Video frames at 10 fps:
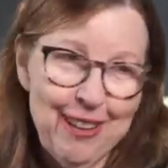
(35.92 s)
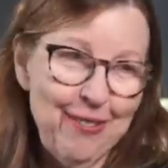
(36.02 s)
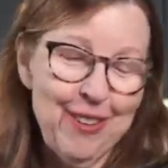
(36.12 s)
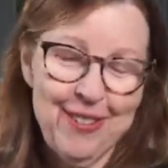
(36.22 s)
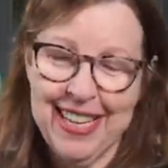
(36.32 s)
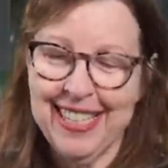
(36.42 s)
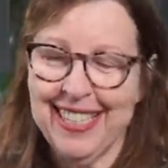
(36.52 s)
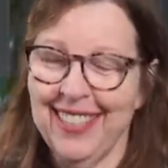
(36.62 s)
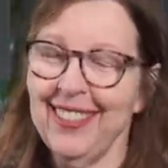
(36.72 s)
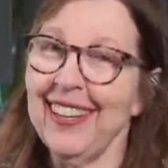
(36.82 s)
if you
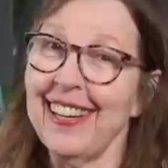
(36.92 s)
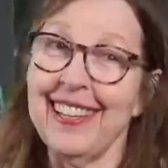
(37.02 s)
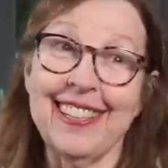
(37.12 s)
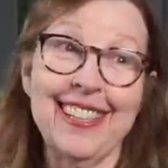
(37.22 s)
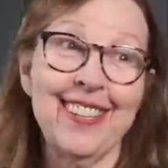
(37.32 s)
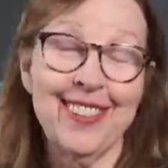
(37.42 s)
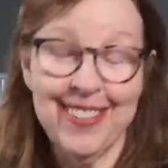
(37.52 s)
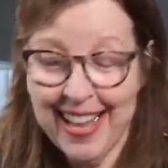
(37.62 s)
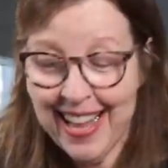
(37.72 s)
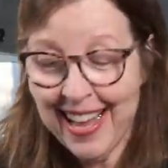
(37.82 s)
need to, uh, you
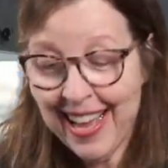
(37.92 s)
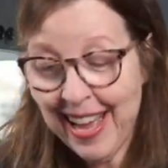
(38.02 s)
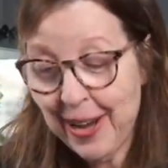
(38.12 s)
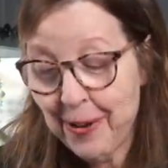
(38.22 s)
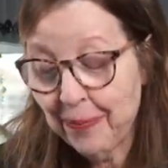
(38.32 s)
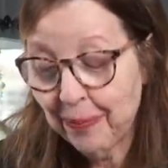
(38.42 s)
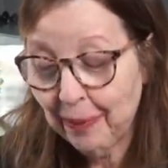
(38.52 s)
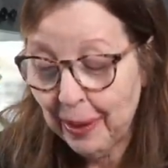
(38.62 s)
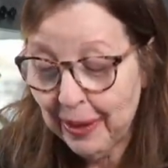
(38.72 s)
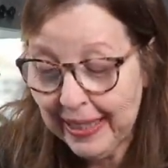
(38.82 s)
know,
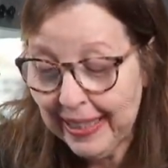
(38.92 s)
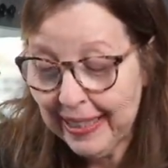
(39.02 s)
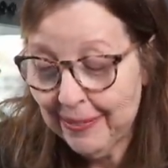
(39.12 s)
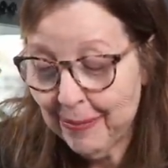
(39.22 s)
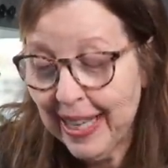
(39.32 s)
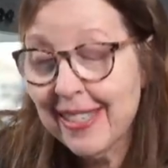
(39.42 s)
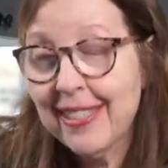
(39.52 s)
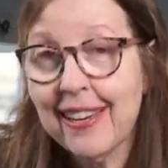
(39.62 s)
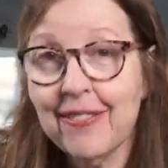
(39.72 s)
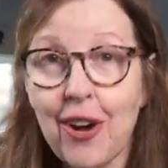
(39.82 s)
um,
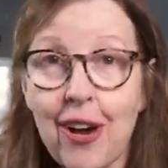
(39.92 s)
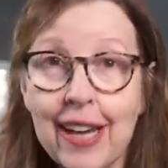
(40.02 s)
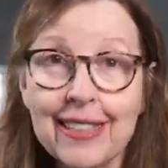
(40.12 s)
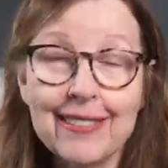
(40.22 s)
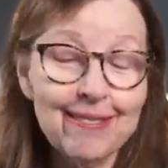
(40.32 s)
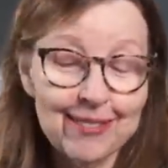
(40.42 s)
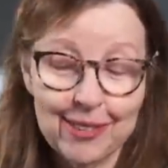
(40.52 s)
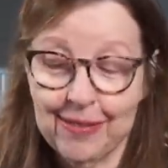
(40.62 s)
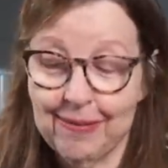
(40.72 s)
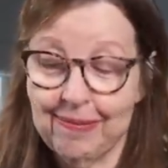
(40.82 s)
because I've got
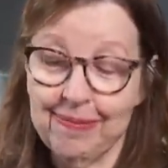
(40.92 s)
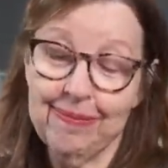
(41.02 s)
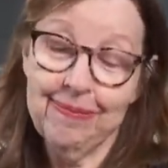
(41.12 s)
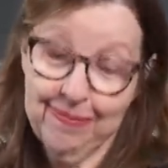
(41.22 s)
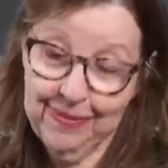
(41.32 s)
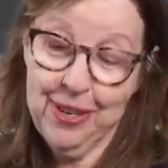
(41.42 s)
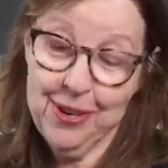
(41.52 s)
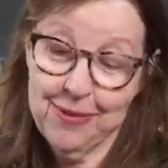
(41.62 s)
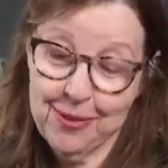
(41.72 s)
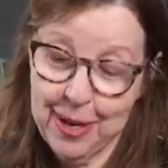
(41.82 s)
you
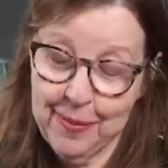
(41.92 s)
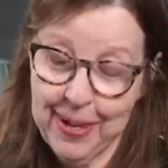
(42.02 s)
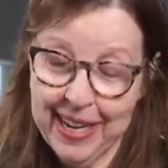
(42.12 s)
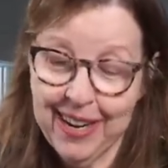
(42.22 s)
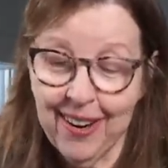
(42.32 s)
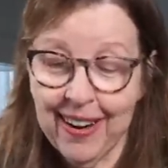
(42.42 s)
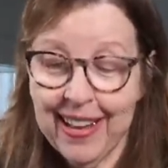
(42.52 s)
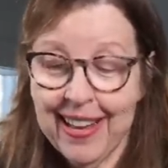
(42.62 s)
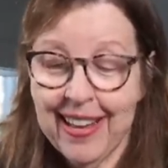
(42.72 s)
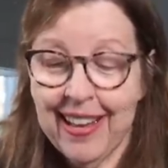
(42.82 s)
know quite a bit here.
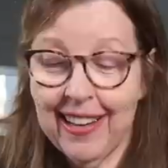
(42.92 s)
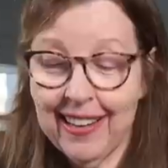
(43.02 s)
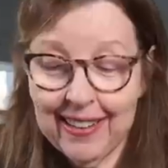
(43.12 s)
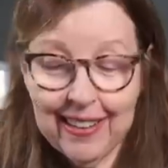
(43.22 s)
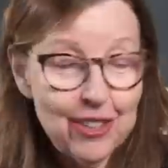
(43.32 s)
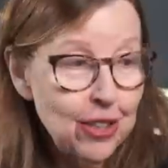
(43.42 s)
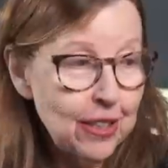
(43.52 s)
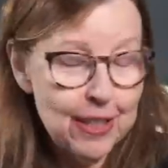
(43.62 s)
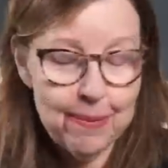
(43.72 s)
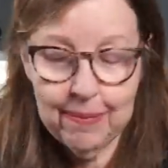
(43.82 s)
Uh, I
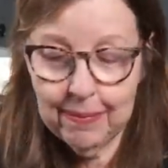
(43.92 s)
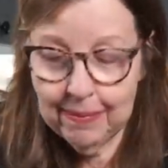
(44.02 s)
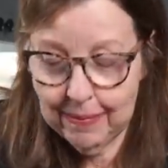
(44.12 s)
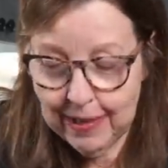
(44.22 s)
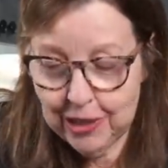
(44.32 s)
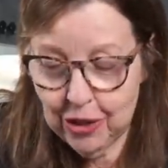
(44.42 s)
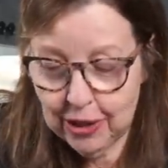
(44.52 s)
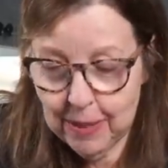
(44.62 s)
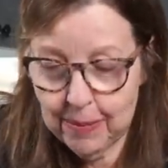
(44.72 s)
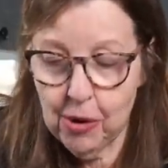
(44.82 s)
took some I
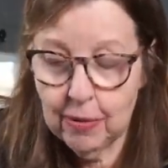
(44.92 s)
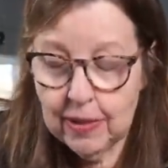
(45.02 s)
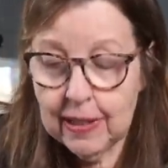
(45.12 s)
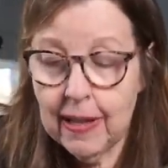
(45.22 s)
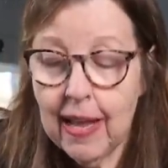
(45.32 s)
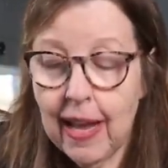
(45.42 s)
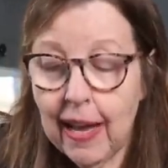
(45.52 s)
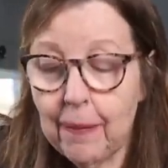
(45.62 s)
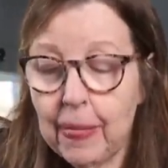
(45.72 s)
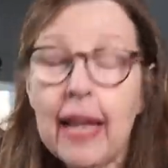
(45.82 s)
took some notes.
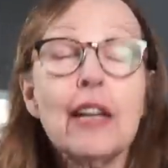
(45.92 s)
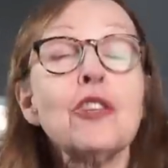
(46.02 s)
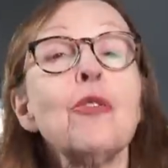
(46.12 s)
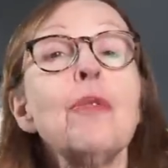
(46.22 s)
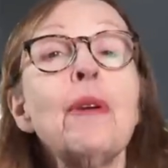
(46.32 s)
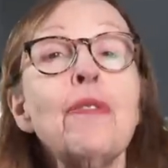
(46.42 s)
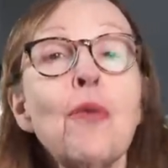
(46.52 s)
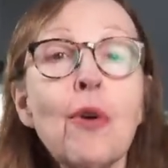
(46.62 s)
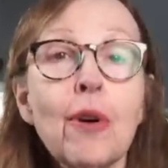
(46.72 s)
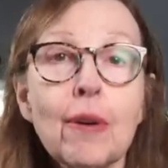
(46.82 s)
Um, so
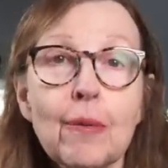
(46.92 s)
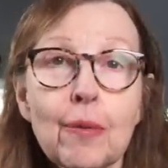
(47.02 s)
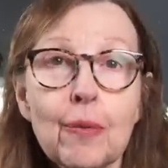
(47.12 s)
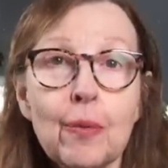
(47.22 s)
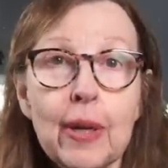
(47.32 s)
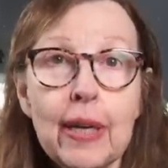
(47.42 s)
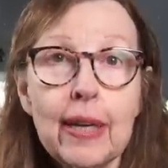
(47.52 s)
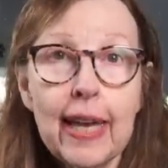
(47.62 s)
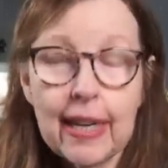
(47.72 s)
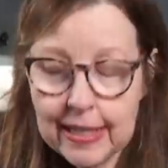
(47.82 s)
before
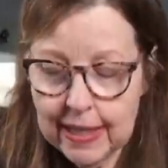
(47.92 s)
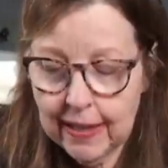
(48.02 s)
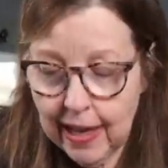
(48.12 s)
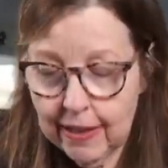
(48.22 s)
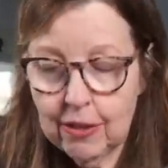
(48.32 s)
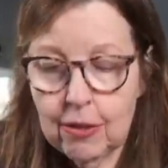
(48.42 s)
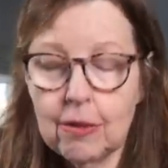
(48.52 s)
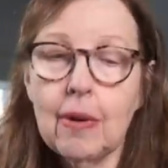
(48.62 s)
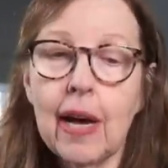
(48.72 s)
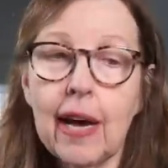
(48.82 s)
we get into that
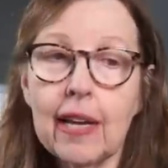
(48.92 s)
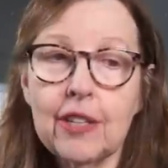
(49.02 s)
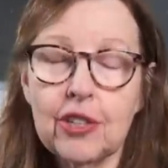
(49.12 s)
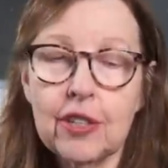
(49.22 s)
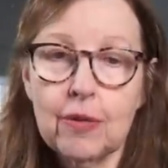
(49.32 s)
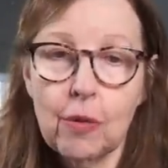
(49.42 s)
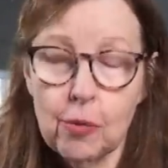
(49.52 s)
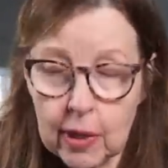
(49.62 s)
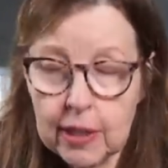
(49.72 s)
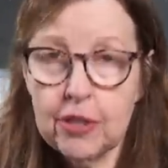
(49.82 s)
though, I just
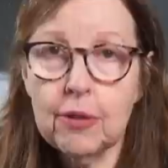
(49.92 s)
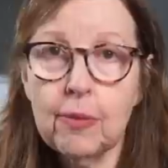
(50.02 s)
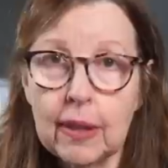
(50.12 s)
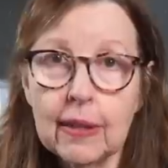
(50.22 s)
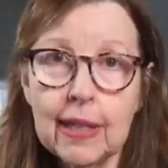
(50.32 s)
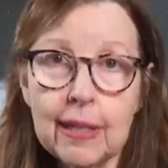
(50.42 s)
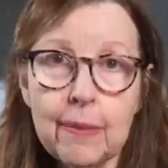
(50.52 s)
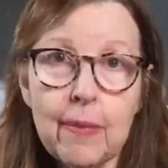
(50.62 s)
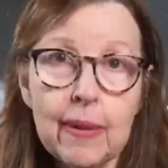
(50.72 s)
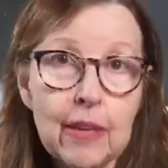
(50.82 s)
want to
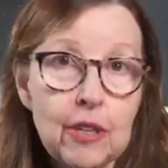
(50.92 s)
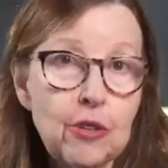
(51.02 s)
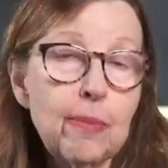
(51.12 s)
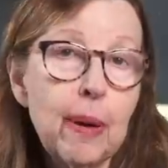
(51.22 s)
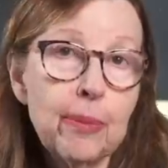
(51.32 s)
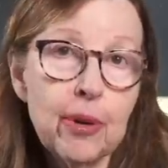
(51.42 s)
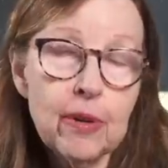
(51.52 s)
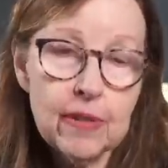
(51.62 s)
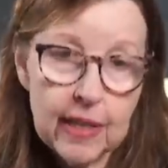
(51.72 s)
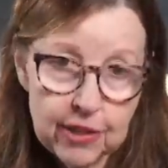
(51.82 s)
welcome the new
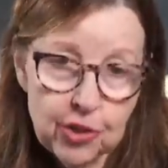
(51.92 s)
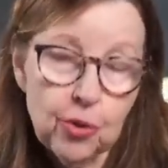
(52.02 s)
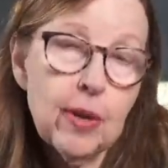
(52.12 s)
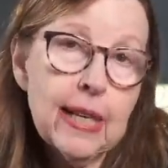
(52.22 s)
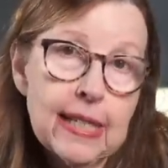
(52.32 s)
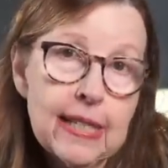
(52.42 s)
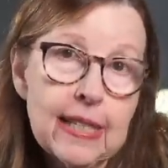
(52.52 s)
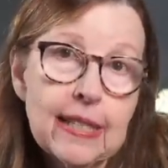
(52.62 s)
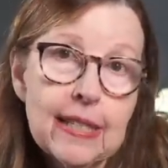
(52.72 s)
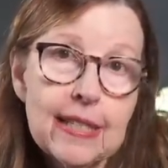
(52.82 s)
members that joined
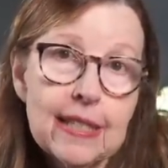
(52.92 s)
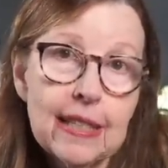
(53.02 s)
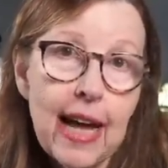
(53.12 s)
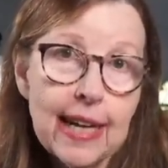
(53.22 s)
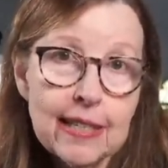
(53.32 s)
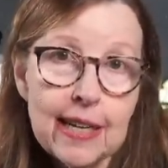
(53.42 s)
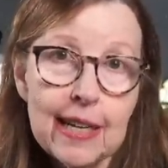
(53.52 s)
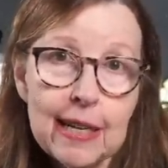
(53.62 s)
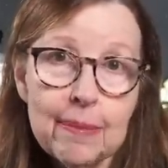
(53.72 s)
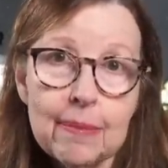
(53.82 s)
since the last
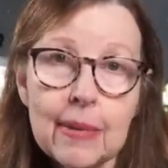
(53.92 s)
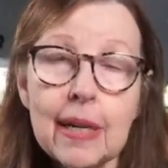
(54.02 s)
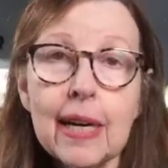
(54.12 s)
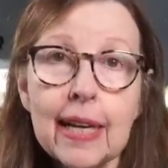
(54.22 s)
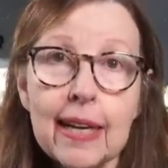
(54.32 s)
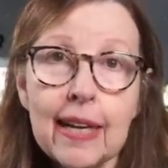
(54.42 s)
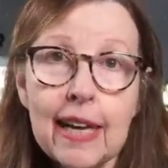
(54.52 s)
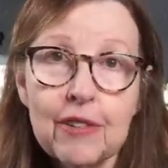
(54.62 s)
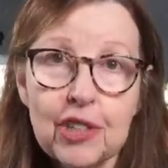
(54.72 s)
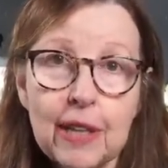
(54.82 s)
time I
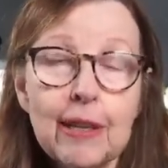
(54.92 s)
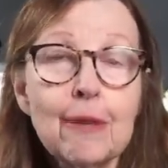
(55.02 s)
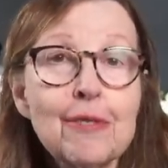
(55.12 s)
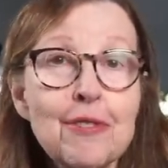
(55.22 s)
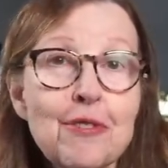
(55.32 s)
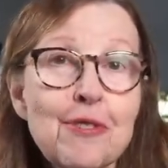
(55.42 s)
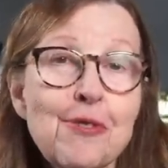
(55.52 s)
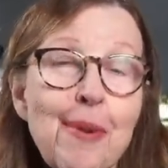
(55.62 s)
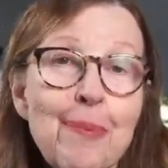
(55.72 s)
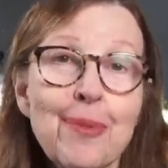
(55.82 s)
gave a shout out to the
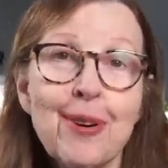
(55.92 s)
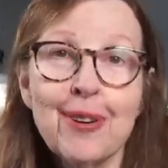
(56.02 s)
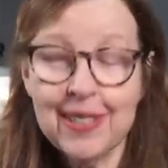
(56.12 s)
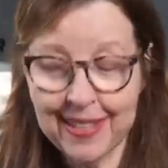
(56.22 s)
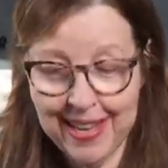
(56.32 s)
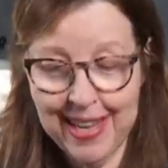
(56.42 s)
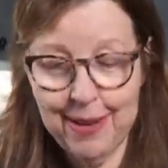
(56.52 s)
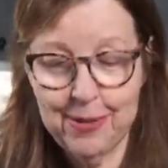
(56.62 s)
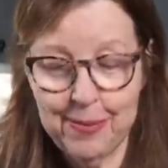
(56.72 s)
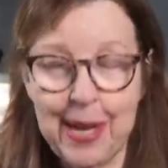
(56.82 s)
new members. They
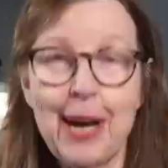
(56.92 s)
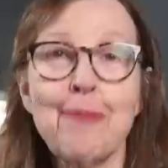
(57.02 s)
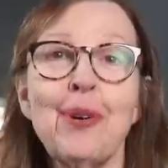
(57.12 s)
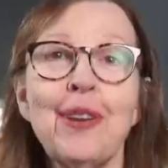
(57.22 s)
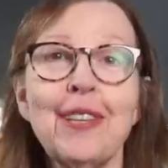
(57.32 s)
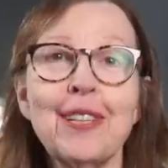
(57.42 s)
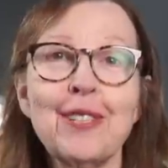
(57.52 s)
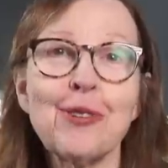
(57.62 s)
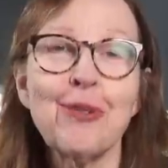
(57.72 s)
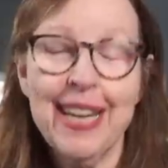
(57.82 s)
will be up on the
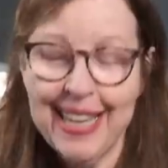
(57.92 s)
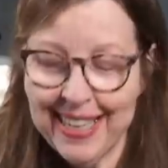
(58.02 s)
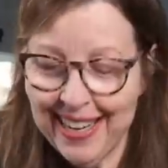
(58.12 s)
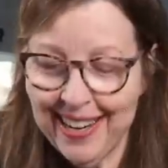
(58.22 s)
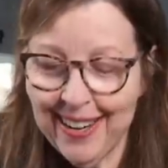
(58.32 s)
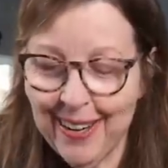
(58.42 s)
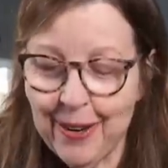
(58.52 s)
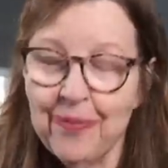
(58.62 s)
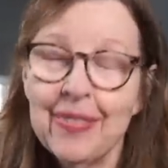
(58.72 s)
screen here.